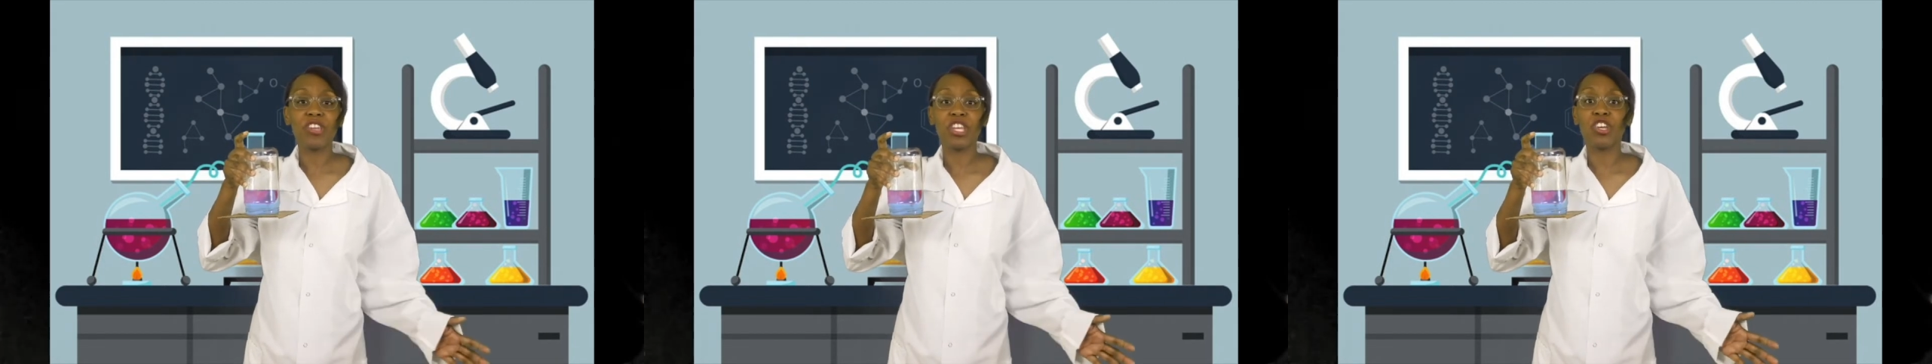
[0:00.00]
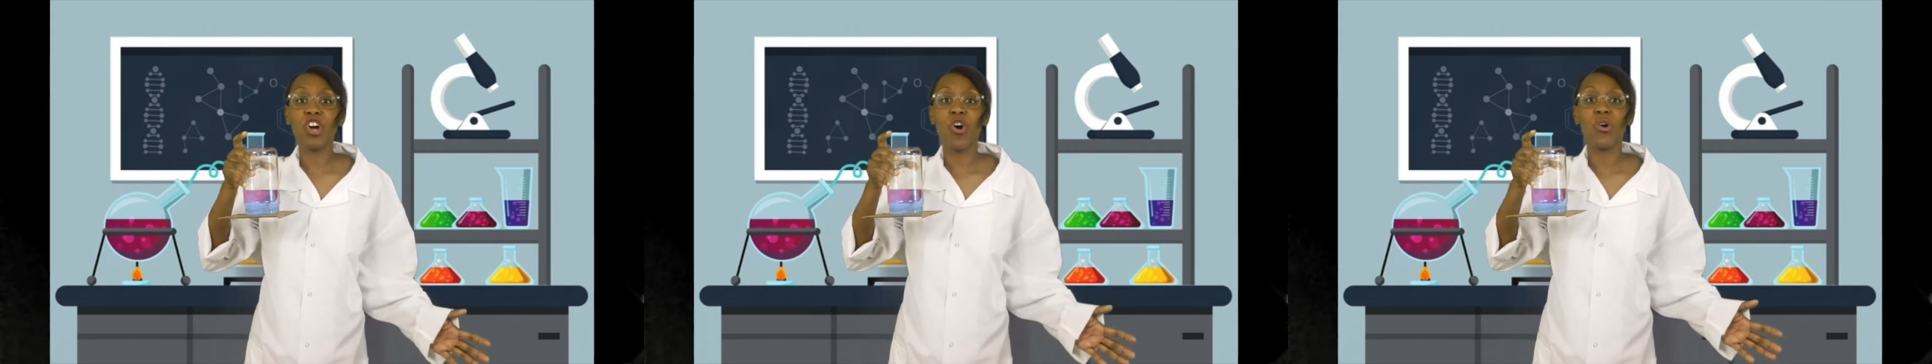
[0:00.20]

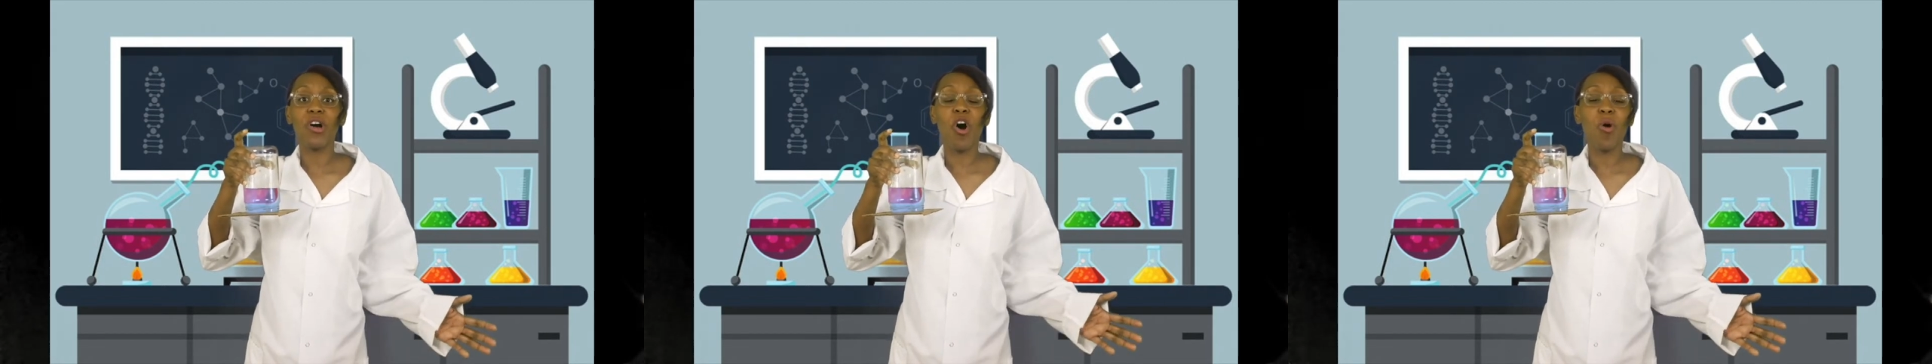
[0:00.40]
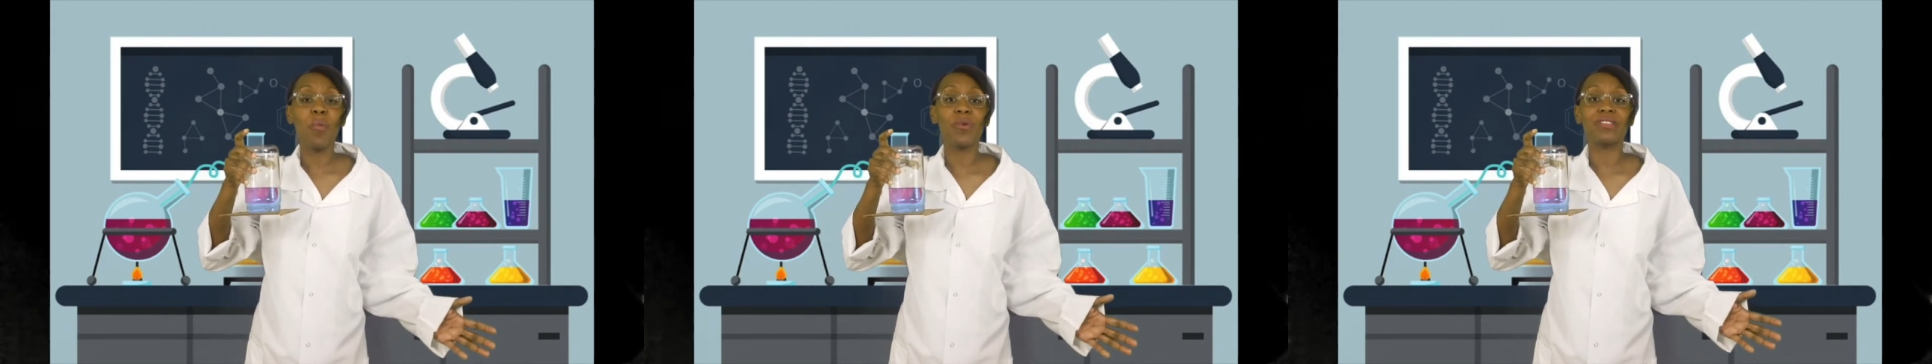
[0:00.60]
and go
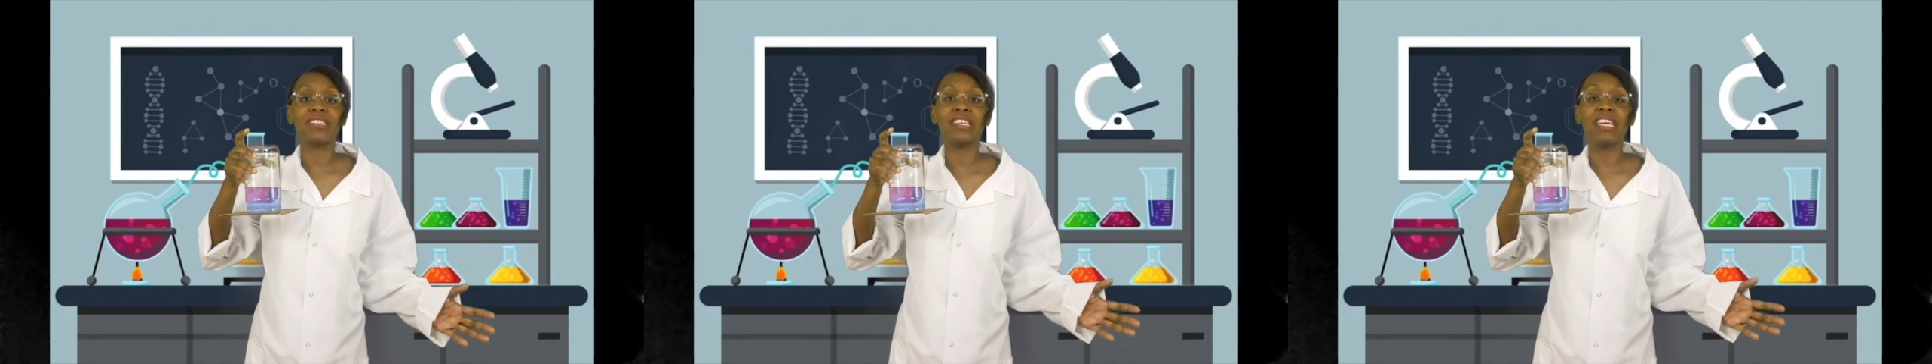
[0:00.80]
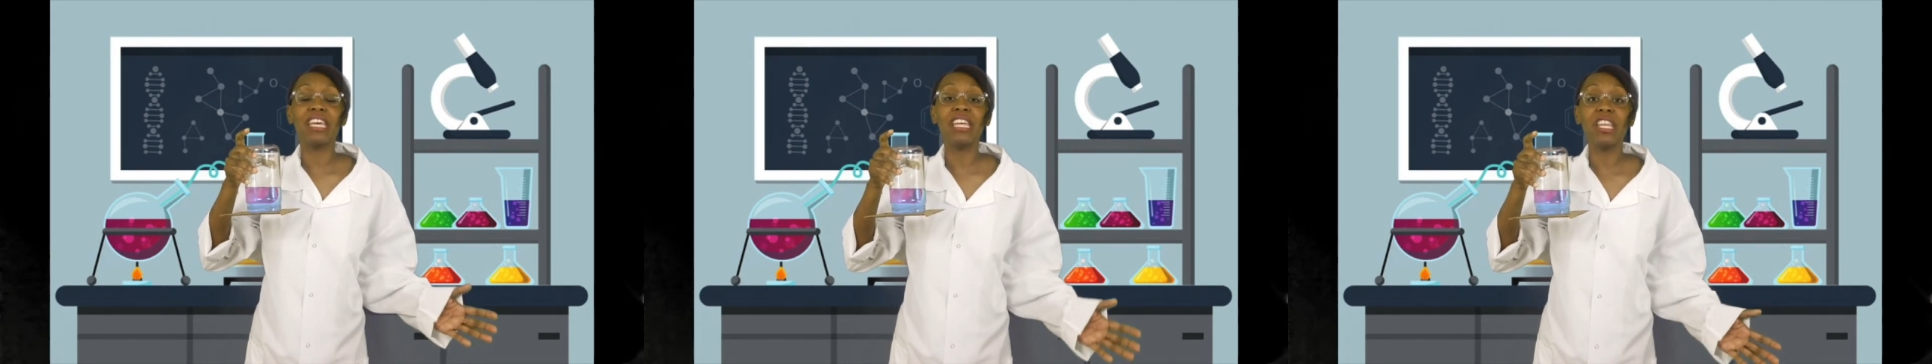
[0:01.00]
almost
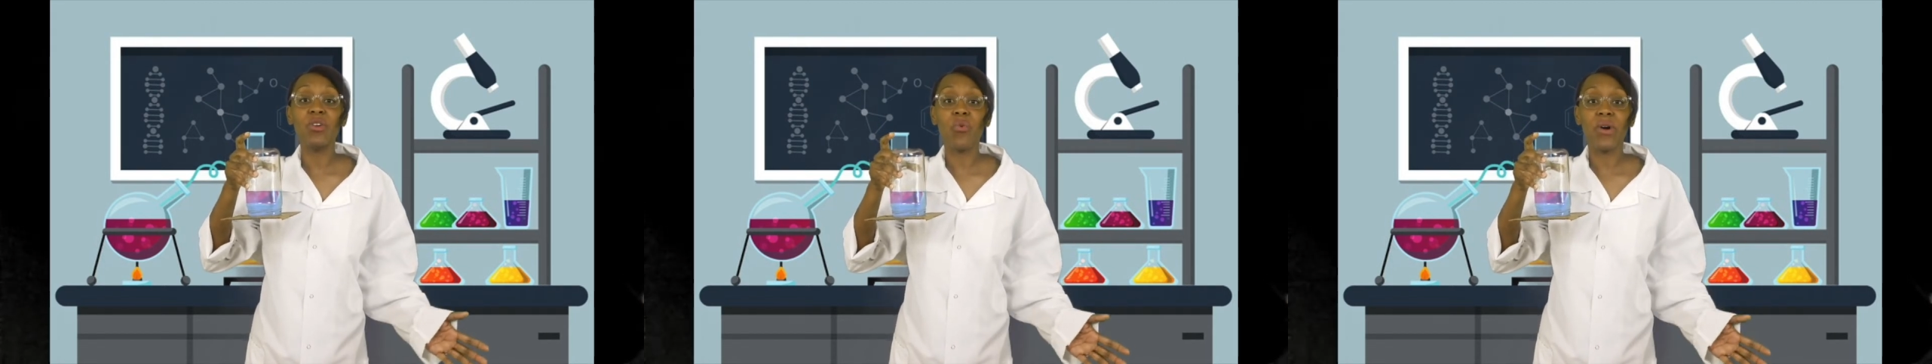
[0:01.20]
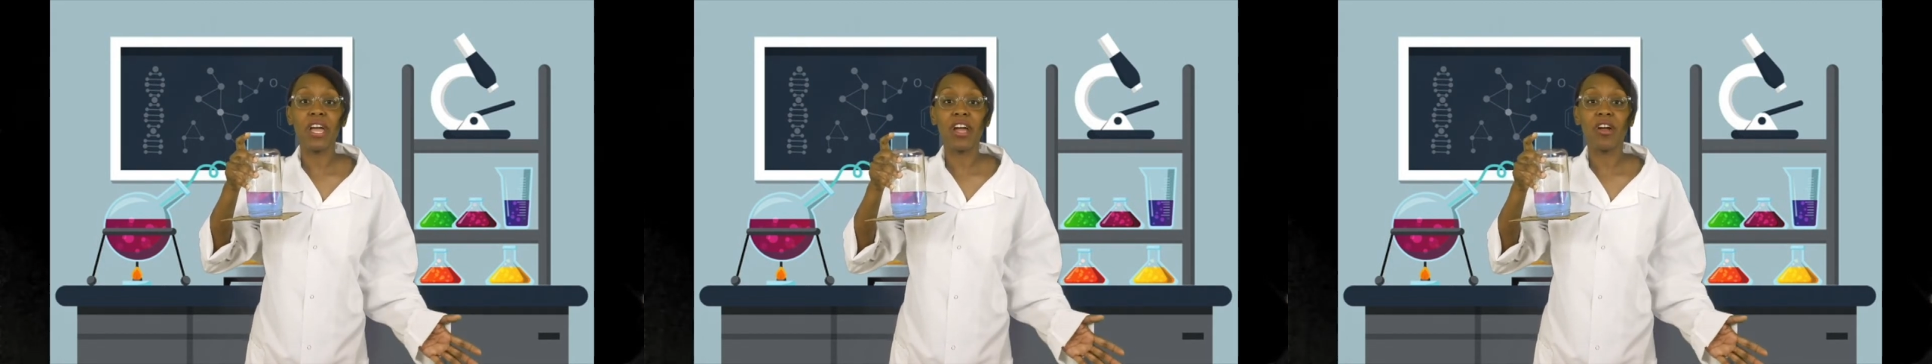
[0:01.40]

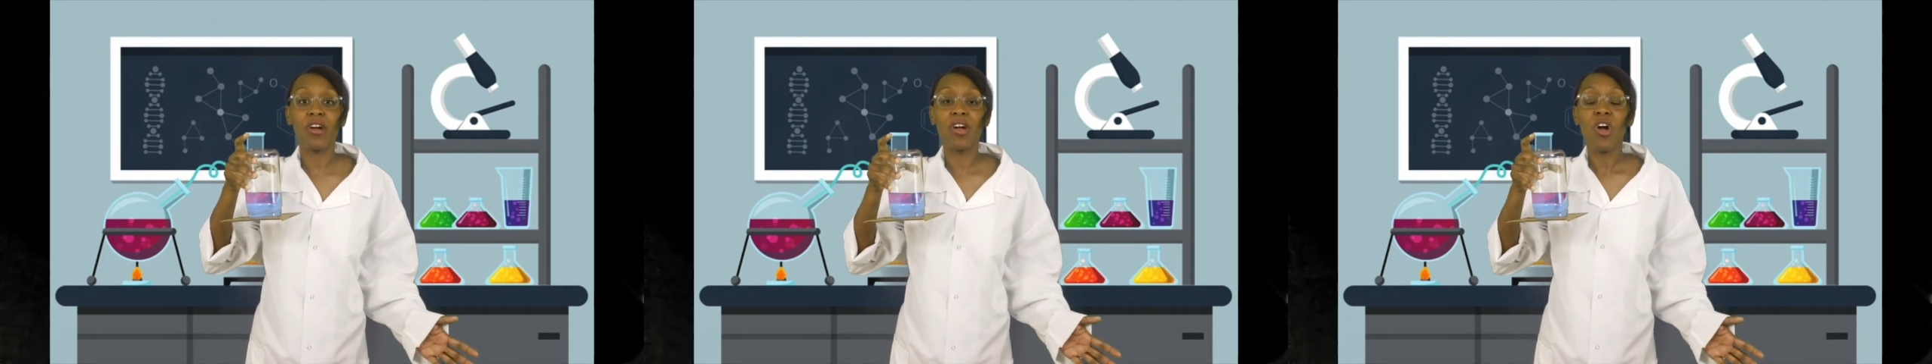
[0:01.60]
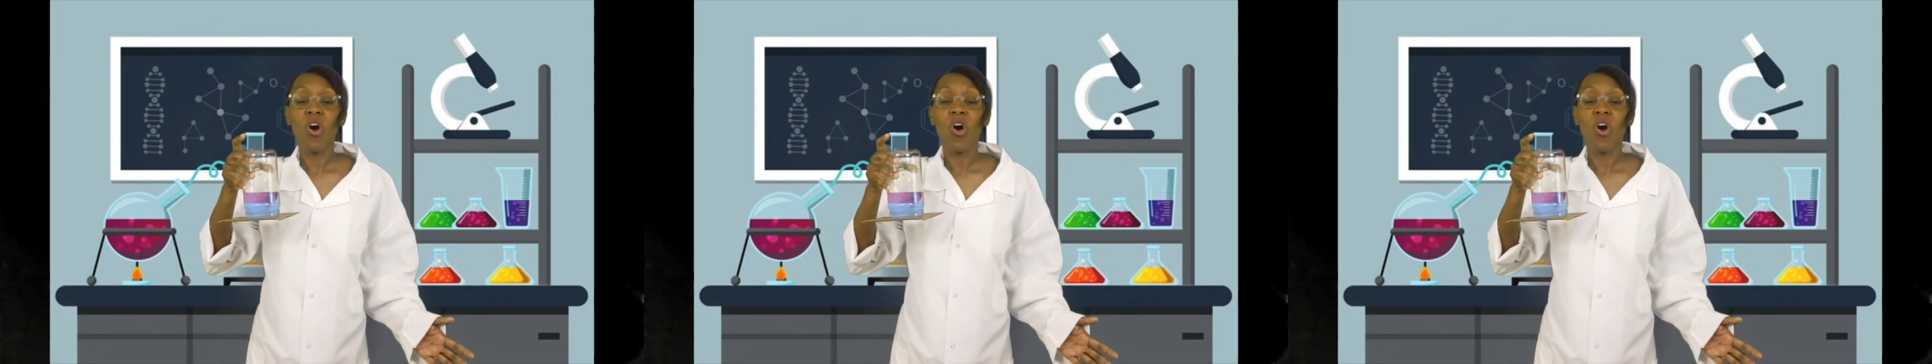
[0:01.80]
anywhere.